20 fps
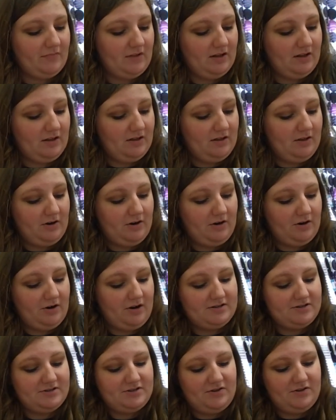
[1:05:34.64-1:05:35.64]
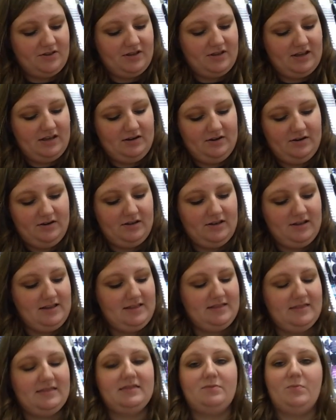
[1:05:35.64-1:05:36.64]
And so then we
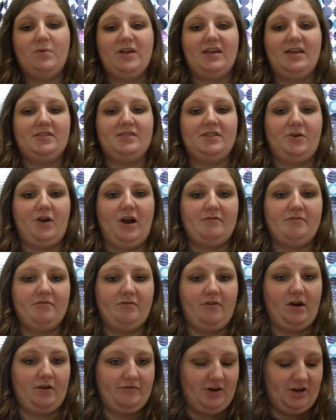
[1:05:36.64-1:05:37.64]
get the graph of our function.